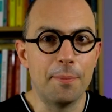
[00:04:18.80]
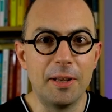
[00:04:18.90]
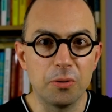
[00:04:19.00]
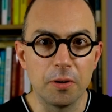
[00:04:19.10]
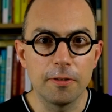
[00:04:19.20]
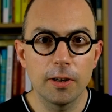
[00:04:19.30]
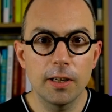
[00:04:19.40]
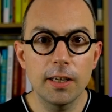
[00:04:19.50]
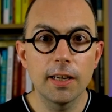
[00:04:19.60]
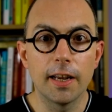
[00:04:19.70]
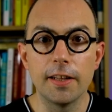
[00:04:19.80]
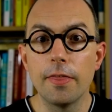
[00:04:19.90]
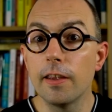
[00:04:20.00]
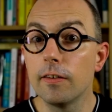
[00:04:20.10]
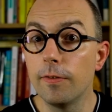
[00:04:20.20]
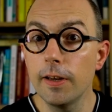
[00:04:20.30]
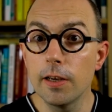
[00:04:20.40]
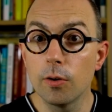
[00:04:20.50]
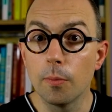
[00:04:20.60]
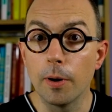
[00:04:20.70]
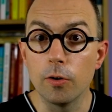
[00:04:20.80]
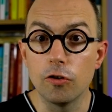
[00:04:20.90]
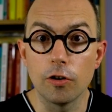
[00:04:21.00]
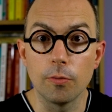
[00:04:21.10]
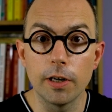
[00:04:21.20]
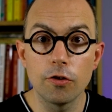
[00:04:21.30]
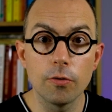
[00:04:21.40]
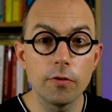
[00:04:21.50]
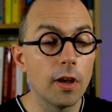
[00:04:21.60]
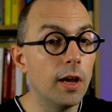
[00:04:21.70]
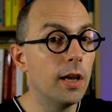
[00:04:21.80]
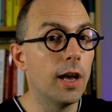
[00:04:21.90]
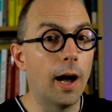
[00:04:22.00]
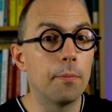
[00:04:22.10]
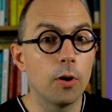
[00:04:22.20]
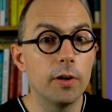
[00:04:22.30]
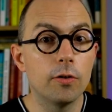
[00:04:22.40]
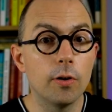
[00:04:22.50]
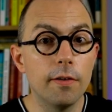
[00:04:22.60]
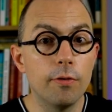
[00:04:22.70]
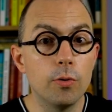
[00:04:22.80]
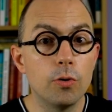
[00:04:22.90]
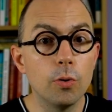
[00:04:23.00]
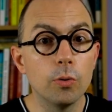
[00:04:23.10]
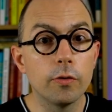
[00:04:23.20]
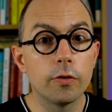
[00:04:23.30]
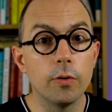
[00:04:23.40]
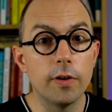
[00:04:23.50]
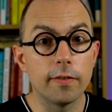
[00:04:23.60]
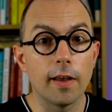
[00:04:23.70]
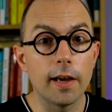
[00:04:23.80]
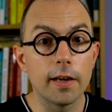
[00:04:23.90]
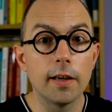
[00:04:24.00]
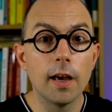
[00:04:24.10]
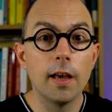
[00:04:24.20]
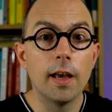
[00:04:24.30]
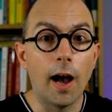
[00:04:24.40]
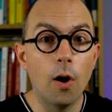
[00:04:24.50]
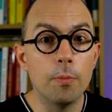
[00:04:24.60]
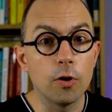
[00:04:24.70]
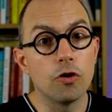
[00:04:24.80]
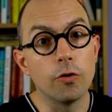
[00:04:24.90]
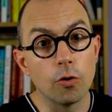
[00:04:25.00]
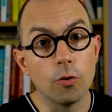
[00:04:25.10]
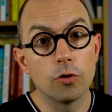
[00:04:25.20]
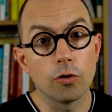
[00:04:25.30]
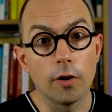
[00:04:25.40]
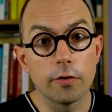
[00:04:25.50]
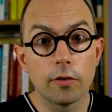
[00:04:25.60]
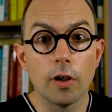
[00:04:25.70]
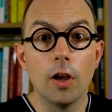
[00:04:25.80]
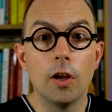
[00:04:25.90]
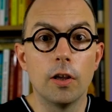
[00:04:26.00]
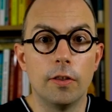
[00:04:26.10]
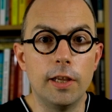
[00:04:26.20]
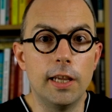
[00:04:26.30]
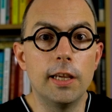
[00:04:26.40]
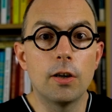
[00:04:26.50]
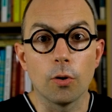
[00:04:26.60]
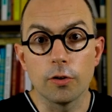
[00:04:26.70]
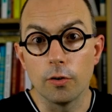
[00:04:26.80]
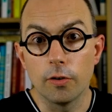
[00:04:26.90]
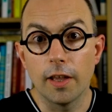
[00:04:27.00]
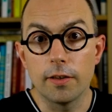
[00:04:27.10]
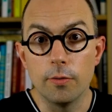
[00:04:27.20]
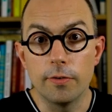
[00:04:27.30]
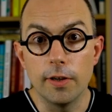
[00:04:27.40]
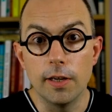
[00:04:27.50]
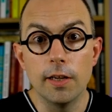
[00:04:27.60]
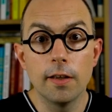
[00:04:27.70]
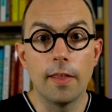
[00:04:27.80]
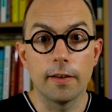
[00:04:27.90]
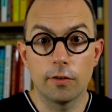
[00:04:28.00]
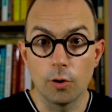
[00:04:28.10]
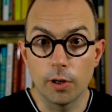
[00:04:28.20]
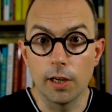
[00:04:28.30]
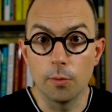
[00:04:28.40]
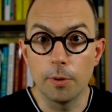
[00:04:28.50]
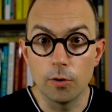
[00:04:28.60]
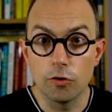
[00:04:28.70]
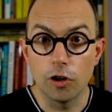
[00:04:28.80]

I'm Antoine Vernet, and in this video about generations, I'm going to give you tools to decide how much you should trust the content that you see that's talking about